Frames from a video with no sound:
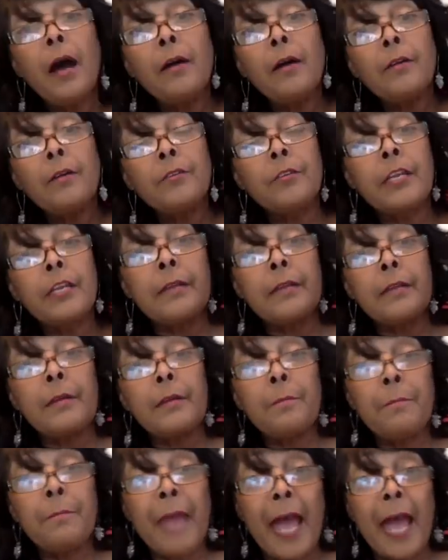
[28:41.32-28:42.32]
get
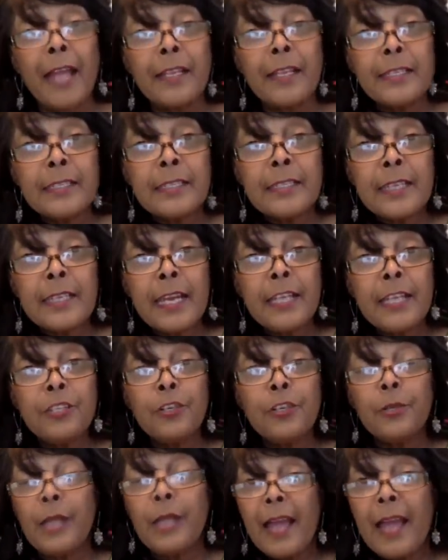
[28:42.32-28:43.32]
balance in your
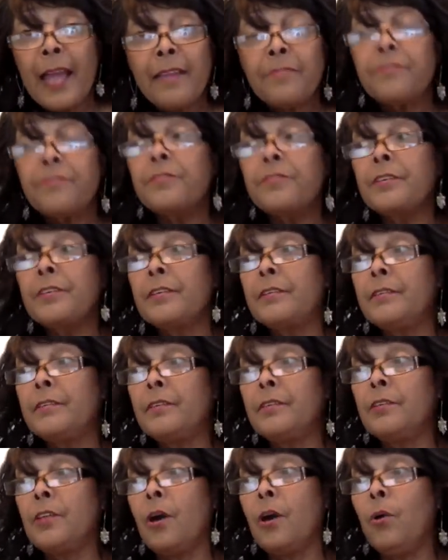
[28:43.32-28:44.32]
life.
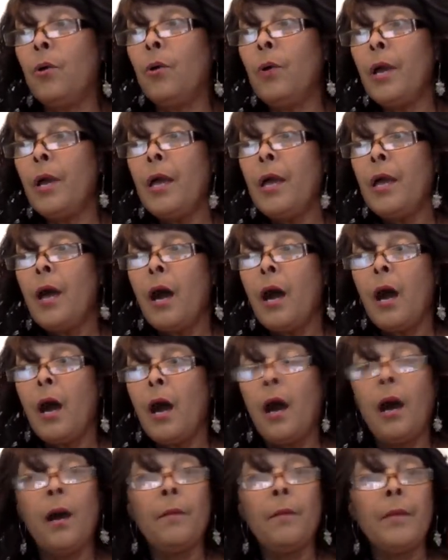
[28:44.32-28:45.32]

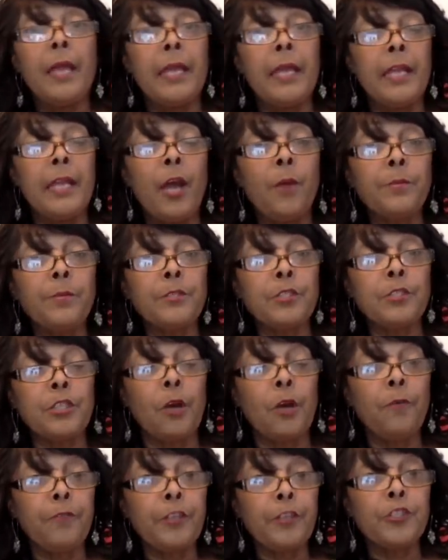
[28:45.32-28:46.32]
It helps
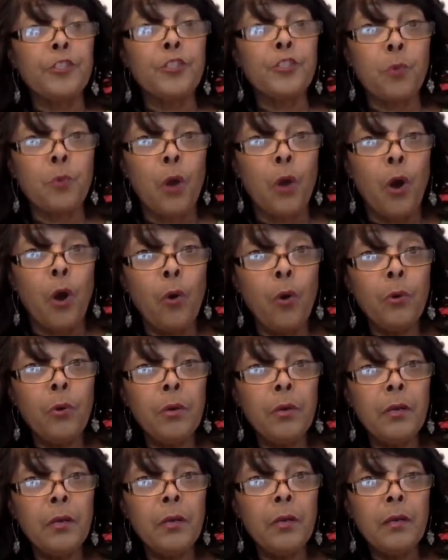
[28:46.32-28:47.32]
self-control.
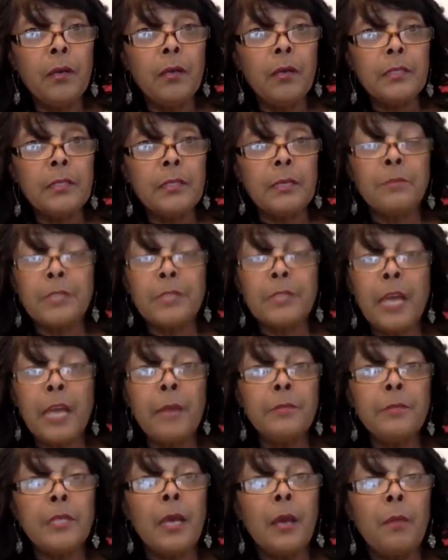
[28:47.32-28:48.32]
Sometimes
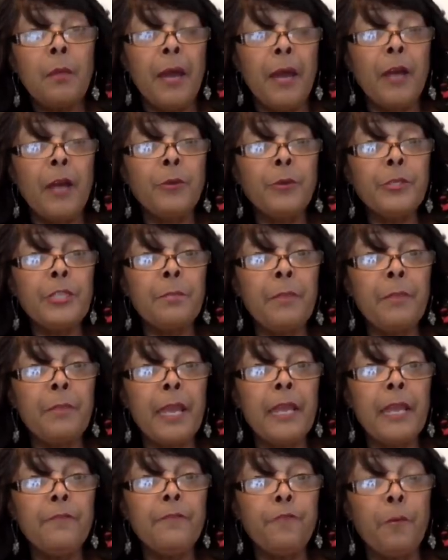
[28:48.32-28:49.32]
boundaries are
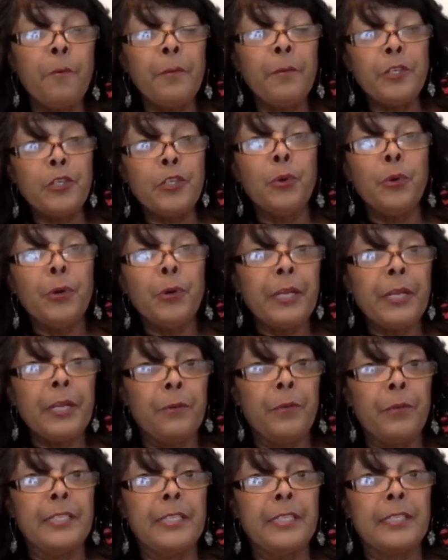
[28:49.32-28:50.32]
made for maturity
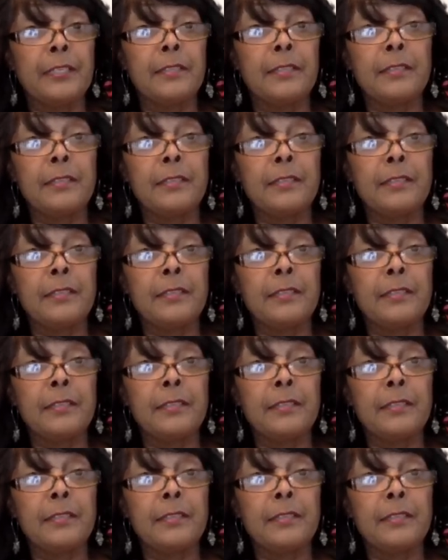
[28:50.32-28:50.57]
reasons,